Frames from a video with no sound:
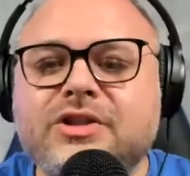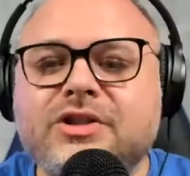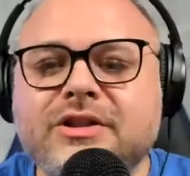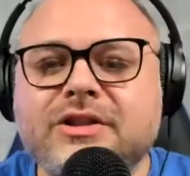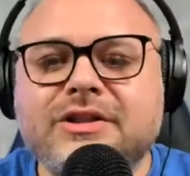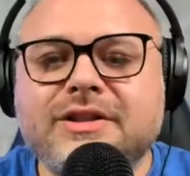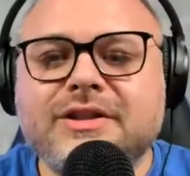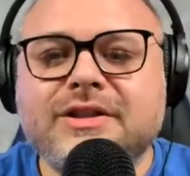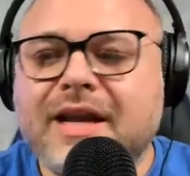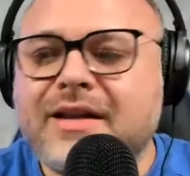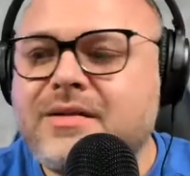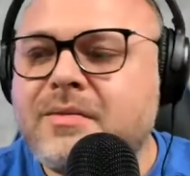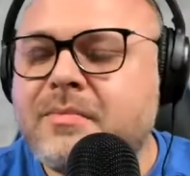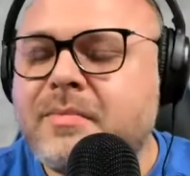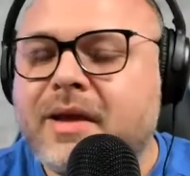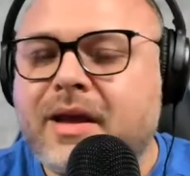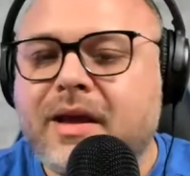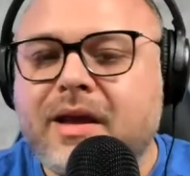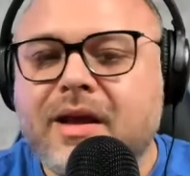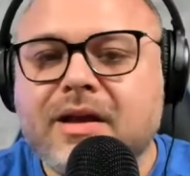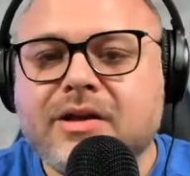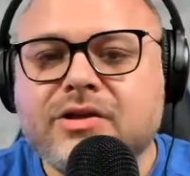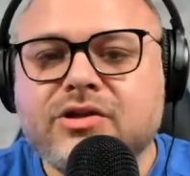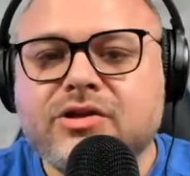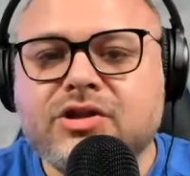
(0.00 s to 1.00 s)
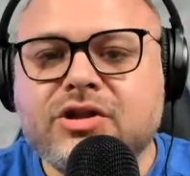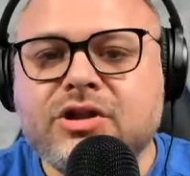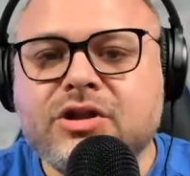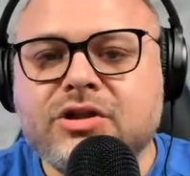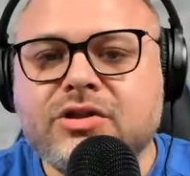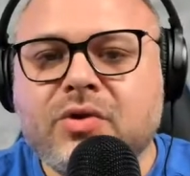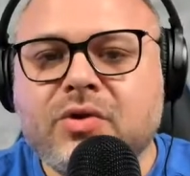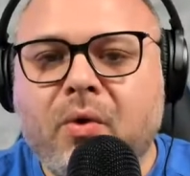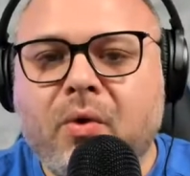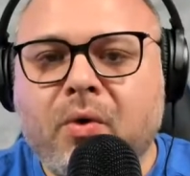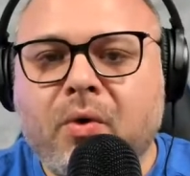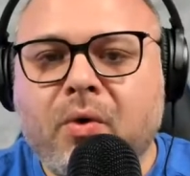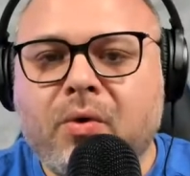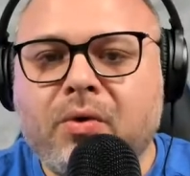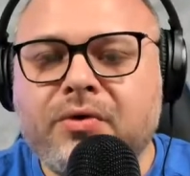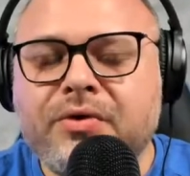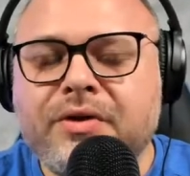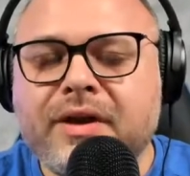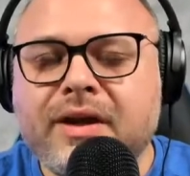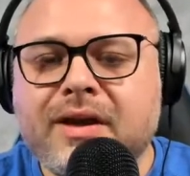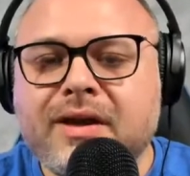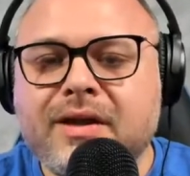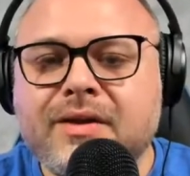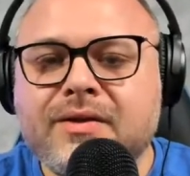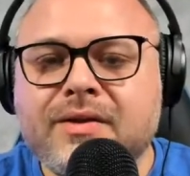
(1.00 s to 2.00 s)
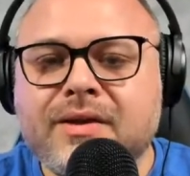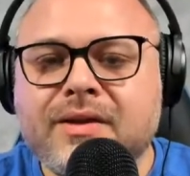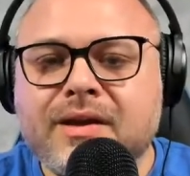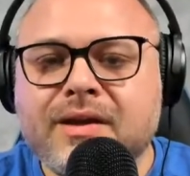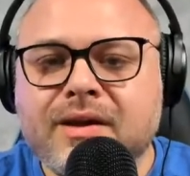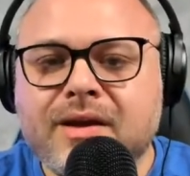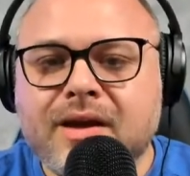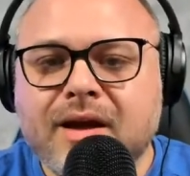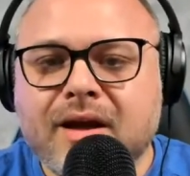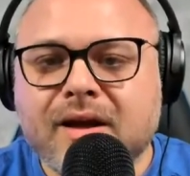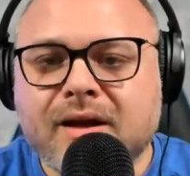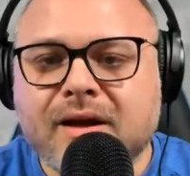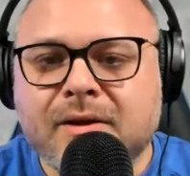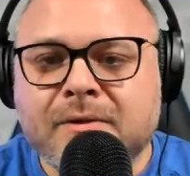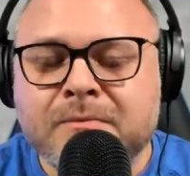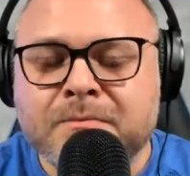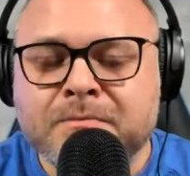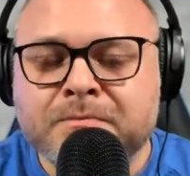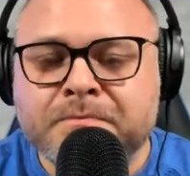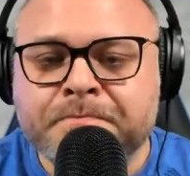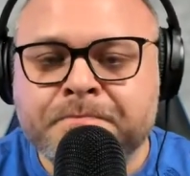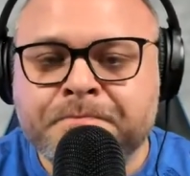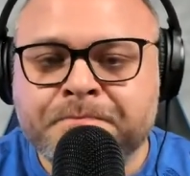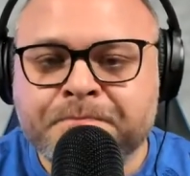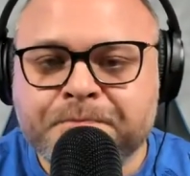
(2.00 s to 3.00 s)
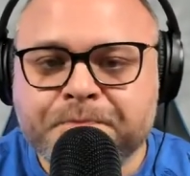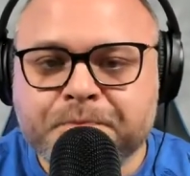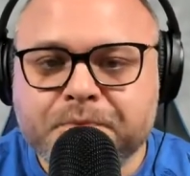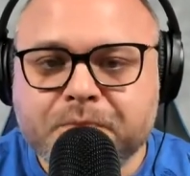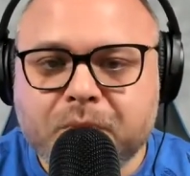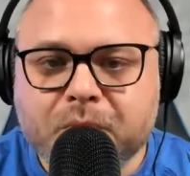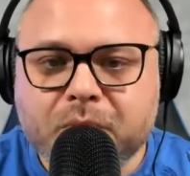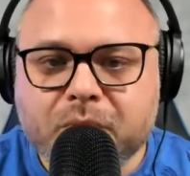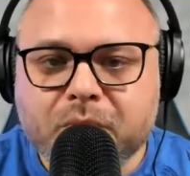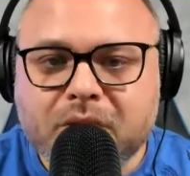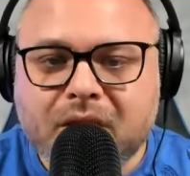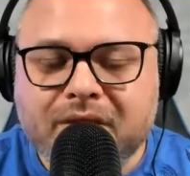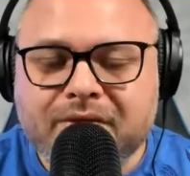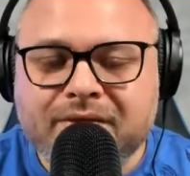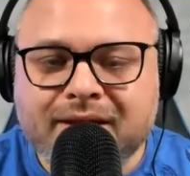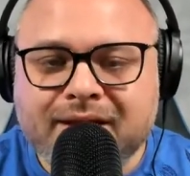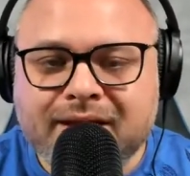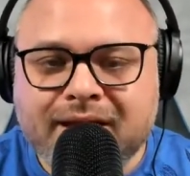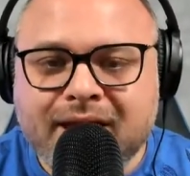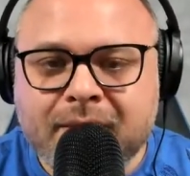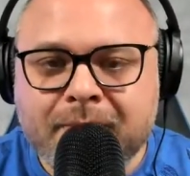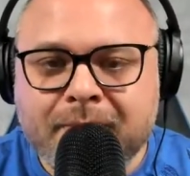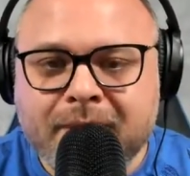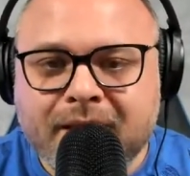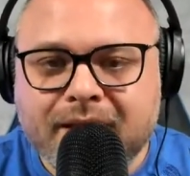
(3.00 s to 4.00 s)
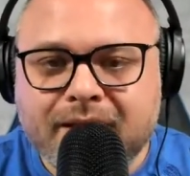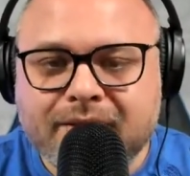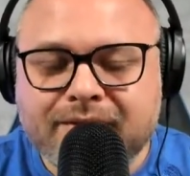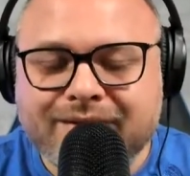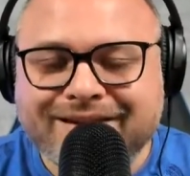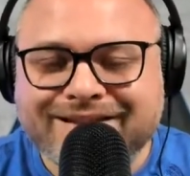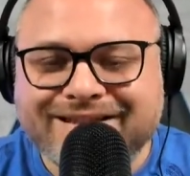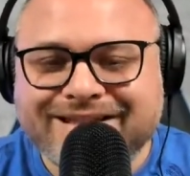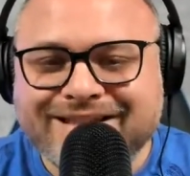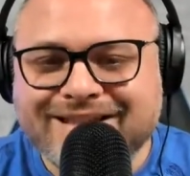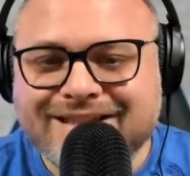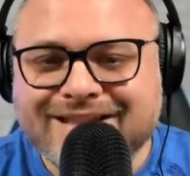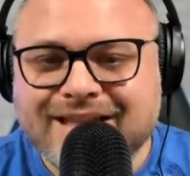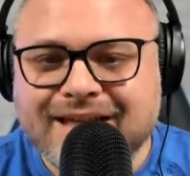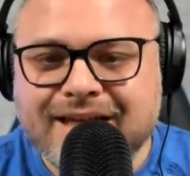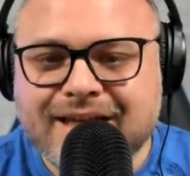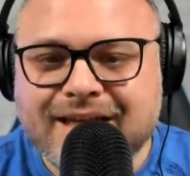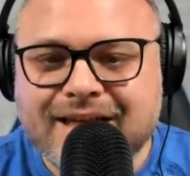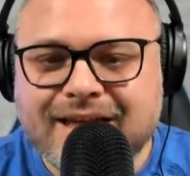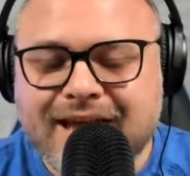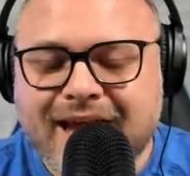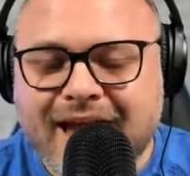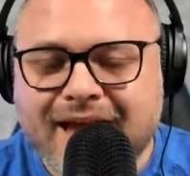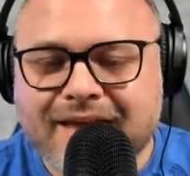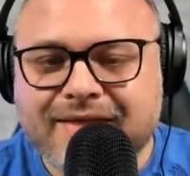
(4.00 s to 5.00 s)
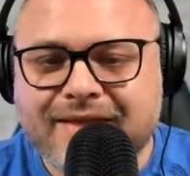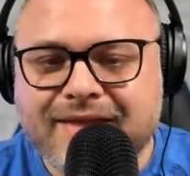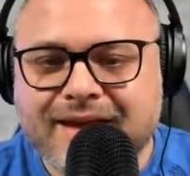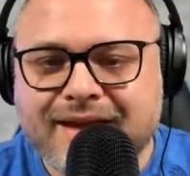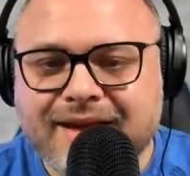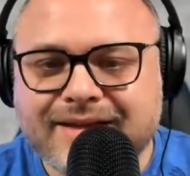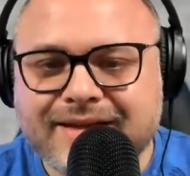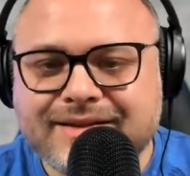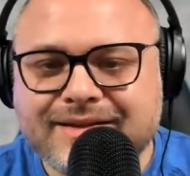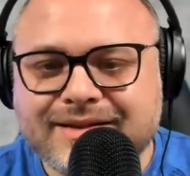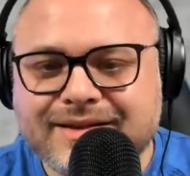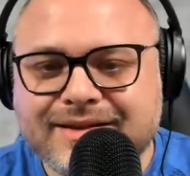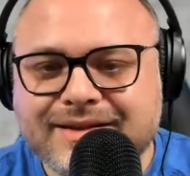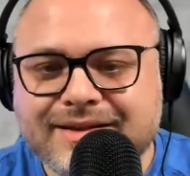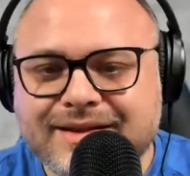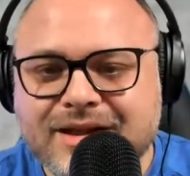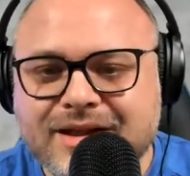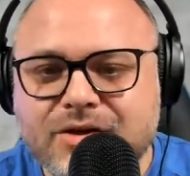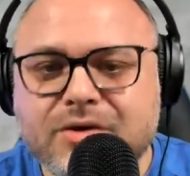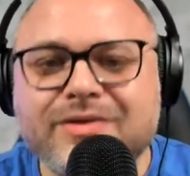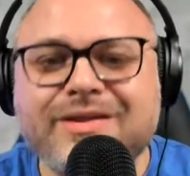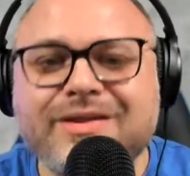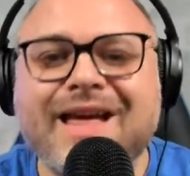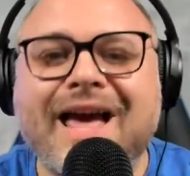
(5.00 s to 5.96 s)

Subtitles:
said to me, she's holding the gimmick, the C, I think it's a C, or the